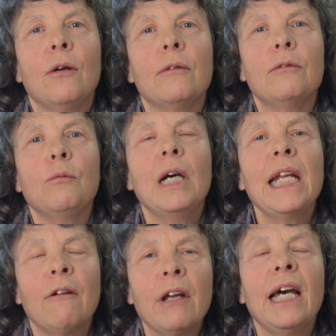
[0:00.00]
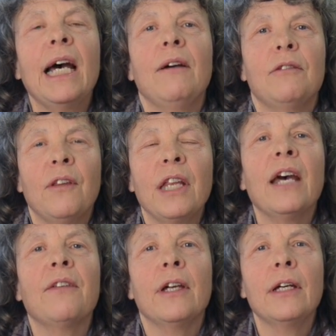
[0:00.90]
of one area after the
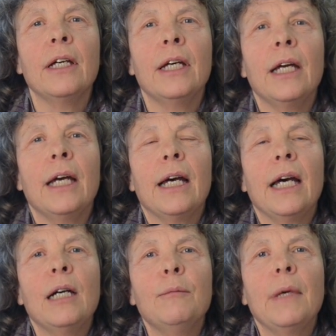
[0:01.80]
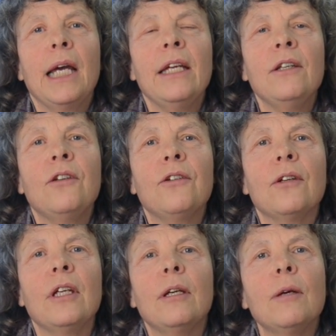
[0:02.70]
other. And
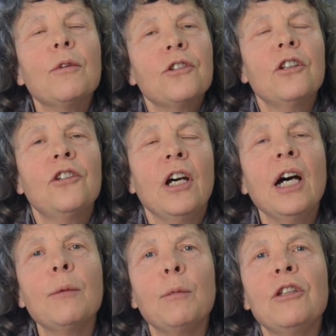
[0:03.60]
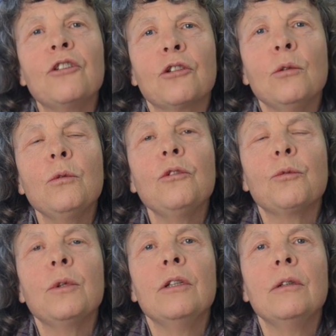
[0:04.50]
it was at a time when schools
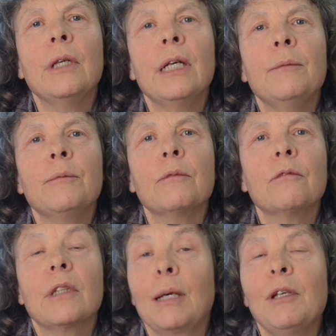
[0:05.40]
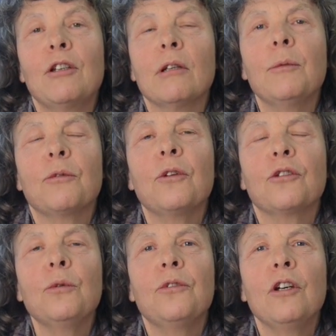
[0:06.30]
were coming to grips with
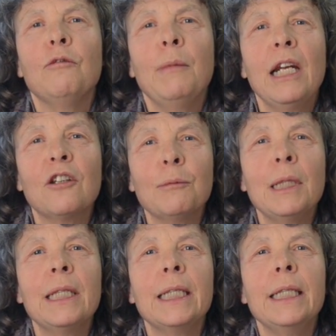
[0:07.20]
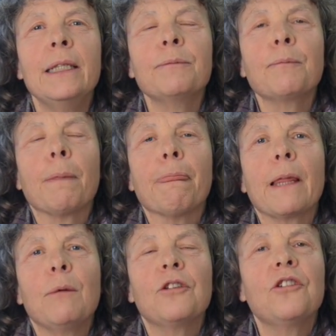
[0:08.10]
school self-management.
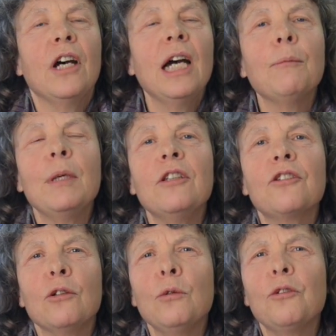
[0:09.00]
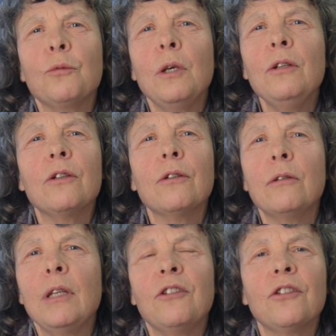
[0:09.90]
It was a time when schools
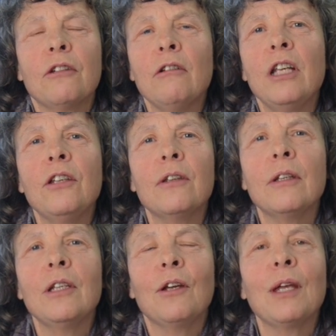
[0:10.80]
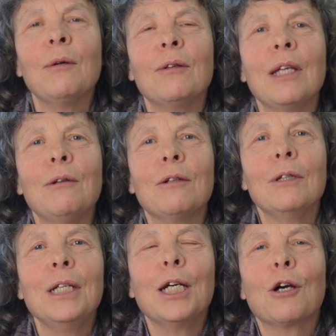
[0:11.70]
weren't necessarily, you know, they were
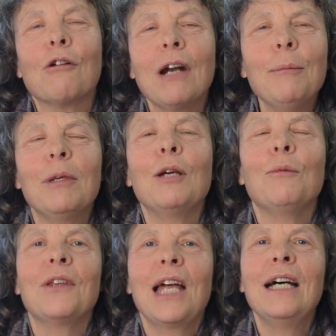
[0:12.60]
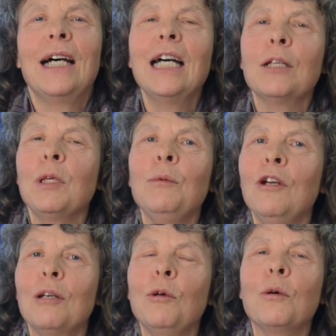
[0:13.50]
grappling with how do we
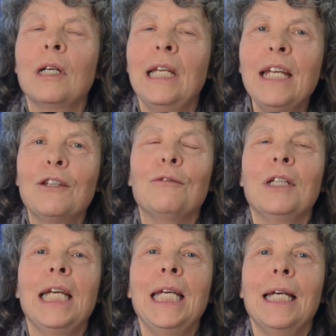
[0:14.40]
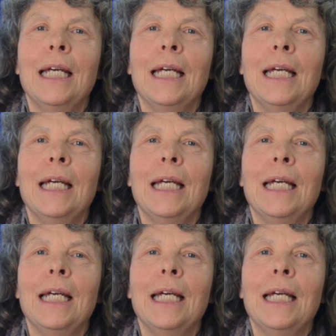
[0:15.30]
work more collectively.